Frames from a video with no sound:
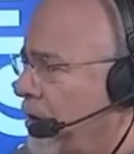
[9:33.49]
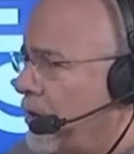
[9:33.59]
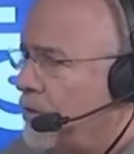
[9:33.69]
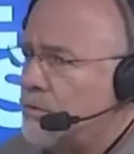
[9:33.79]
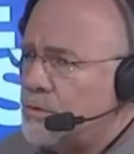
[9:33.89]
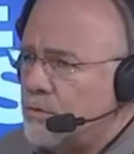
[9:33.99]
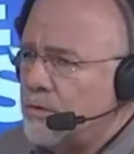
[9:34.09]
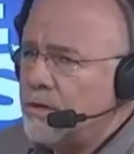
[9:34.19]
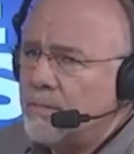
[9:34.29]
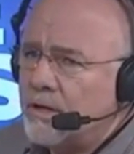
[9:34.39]
You
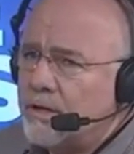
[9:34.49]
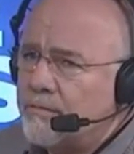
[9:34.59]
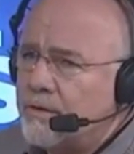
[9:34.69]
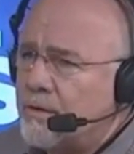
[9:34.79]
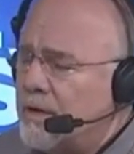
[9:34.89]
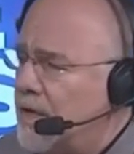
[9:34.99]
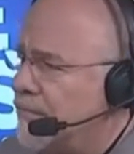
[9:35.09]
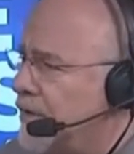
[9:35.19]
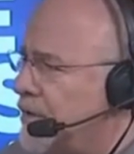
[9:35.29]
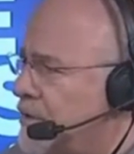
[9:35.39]
truly believe in the
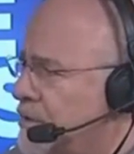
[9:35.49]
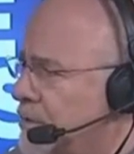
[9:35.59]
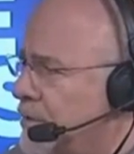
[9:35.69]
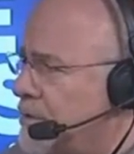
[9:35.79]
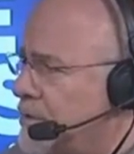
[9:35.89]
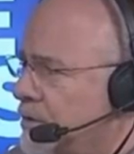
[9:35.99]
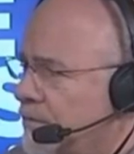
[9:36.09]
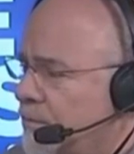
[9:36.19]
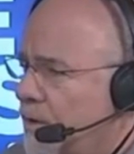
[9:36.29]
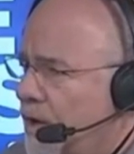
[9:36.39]
even distribution of
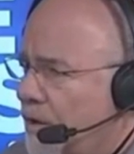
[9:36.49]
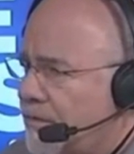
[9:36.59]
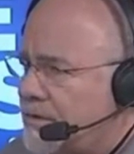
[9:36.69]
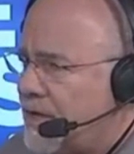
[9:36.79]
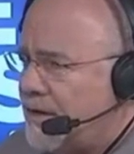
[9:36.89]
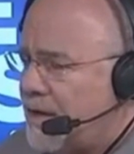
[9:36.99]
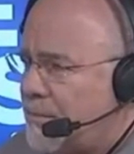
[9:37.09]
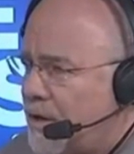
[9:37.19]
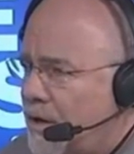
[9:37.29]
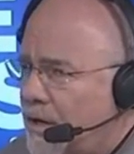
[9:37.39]
wealth. It's not name
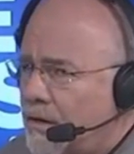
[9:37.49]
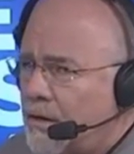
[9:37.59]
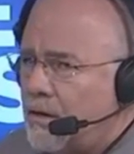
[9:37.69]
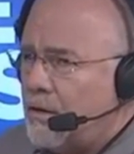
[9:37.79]
calling. You